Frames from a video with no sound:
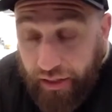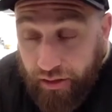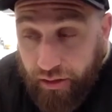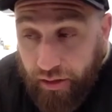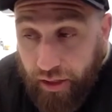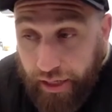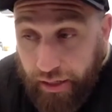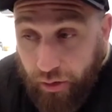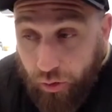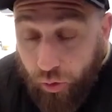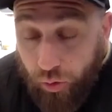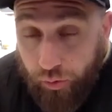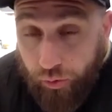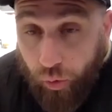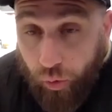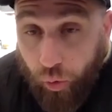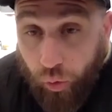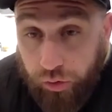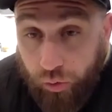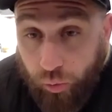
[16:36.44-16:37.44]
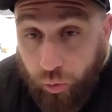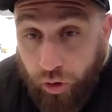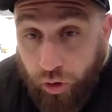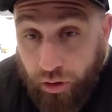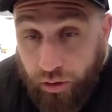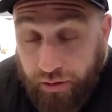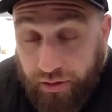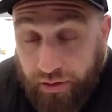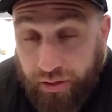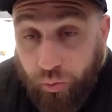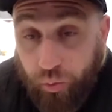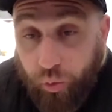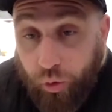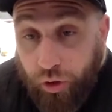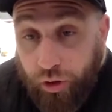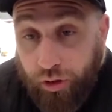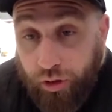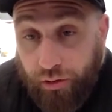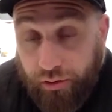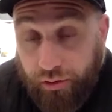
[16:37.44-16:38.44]
And all the
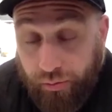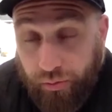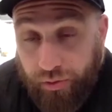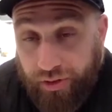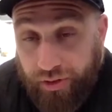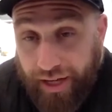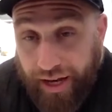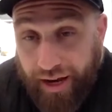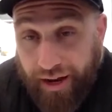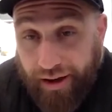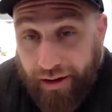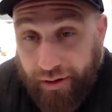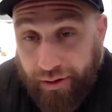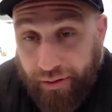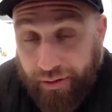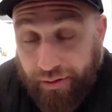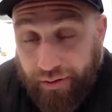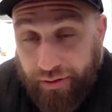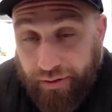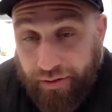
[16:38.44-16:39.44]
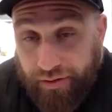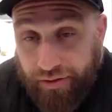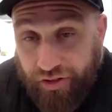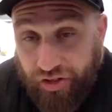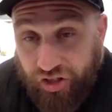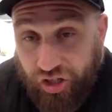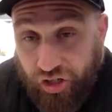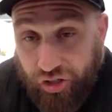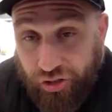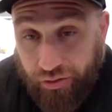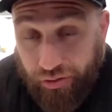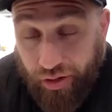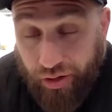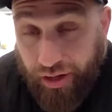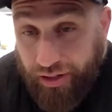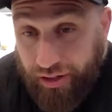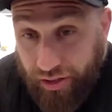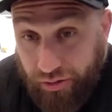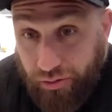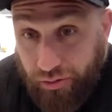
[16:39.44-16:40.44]
world was our decision,
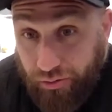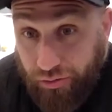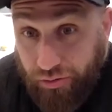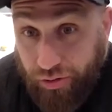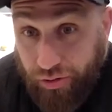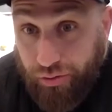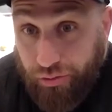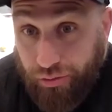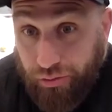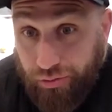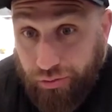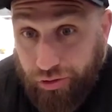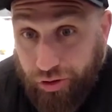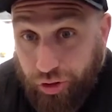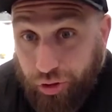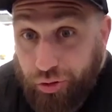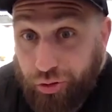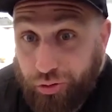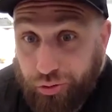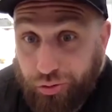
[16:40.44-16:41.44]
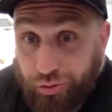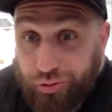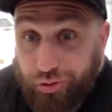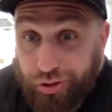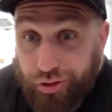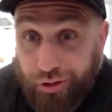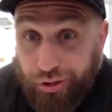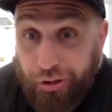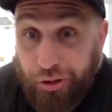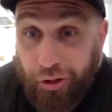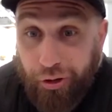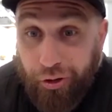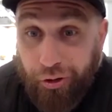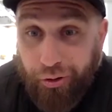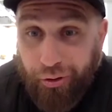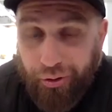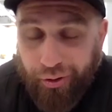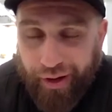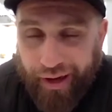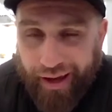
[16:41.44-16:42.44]
right? To choose to
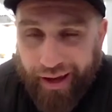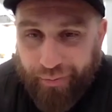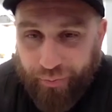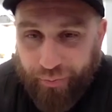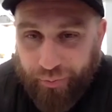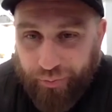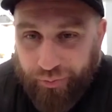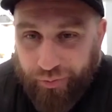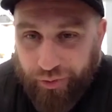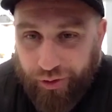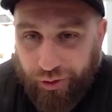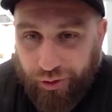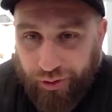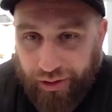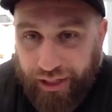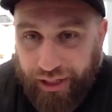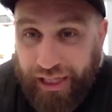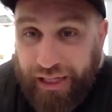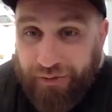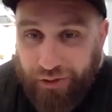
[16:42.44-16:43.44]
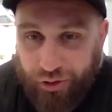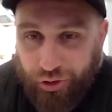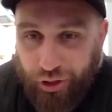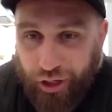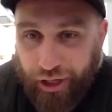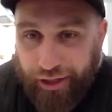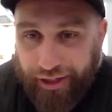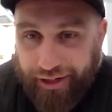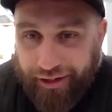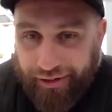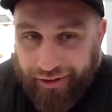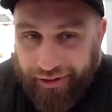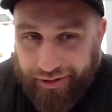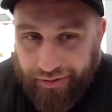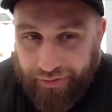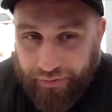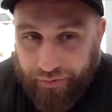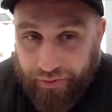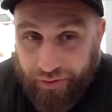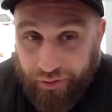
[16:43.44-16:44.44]
go and leave Australia
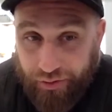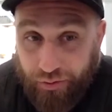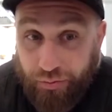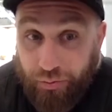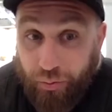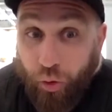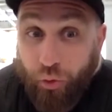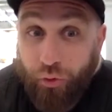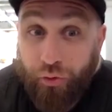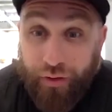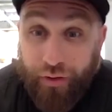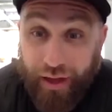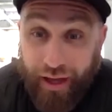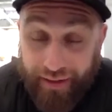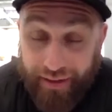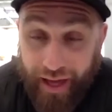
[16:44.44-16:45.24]
and do more than that.